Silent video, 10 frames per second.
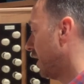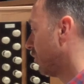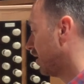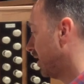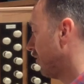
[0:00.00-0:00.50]

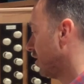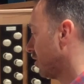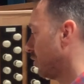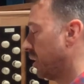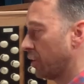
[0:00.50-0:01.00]
number 7
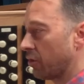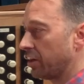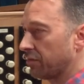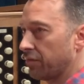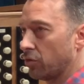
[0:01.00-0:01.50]
is really
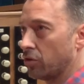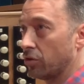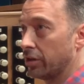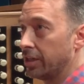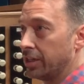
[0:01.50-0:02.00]
great
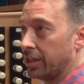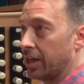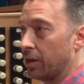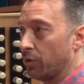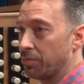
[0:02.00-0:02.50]
for
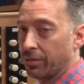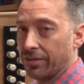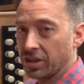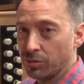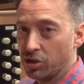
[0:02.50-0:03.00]
when people are
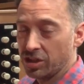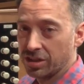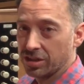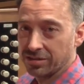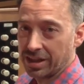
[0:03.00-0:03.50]
having
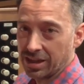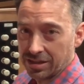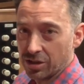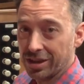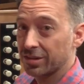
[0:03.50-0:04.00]
communion and they
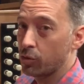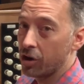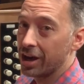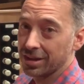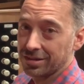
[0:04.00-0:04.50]
need a nice
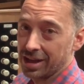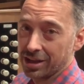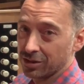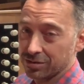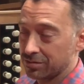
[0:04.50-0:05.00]
quiet
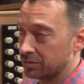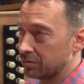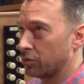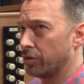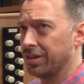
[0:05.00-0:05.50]
sound,
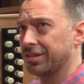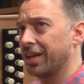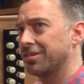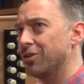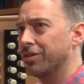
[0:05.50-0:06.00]
or in this
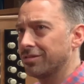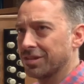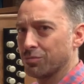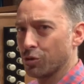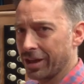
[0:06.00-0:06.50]
case not,
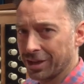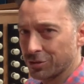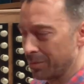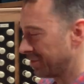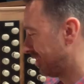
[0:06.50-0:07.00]
it's more like a
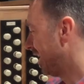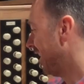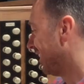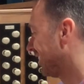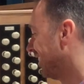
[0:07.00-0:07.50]
trumpet
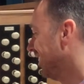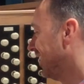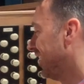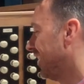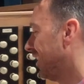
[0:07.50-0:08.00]
sound.
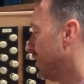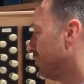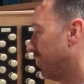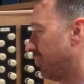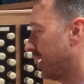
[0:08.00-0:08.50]

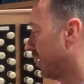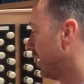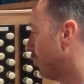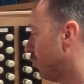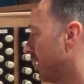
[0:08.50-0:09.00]
If we go to
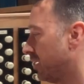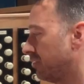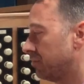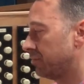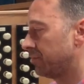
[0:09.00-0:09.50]
number one,